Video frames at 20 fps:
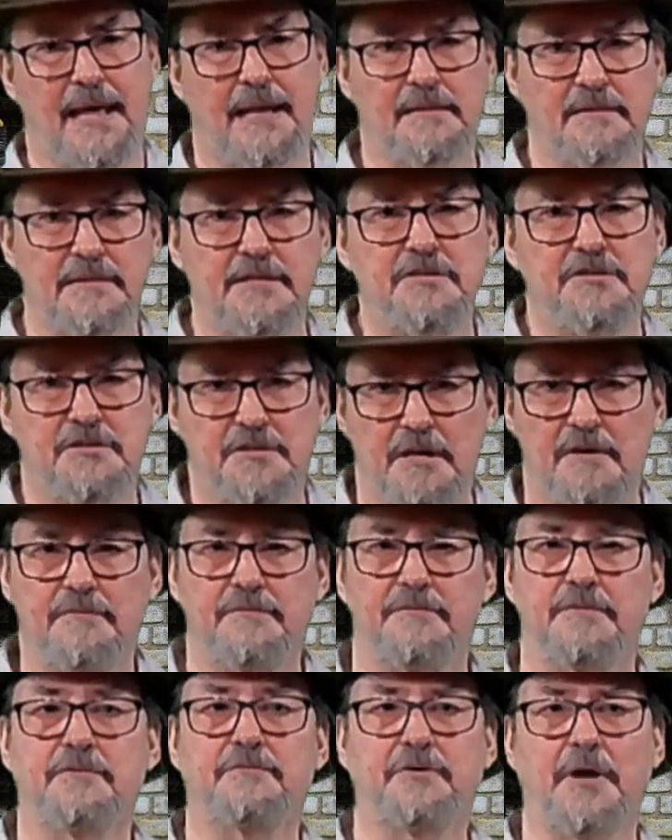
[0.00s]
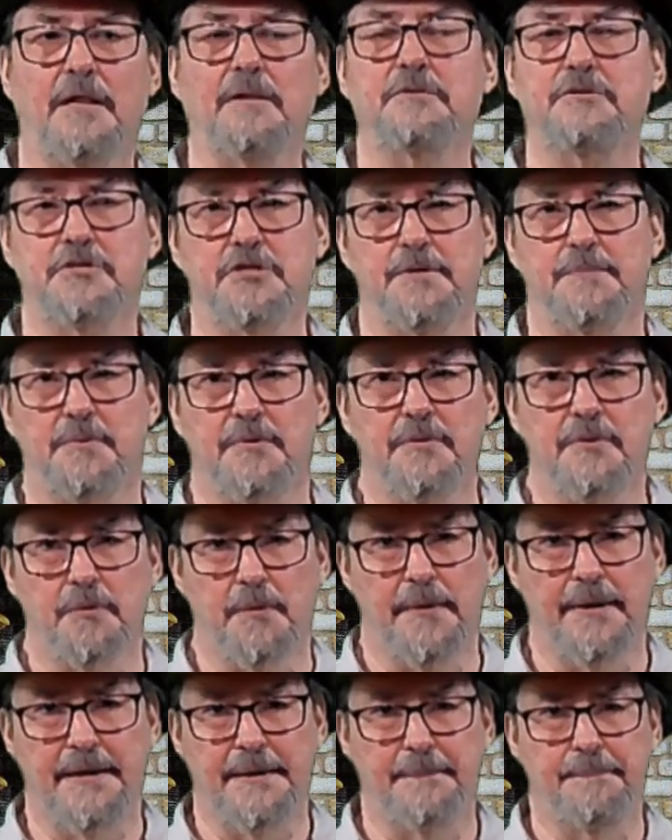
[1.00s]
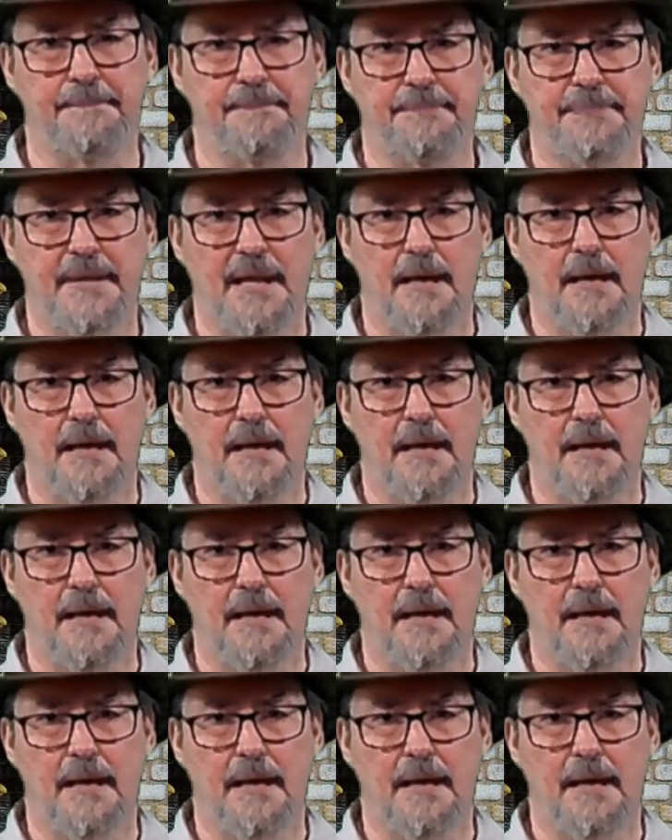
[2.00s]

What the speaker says: at least of the Fellowship of the Ring,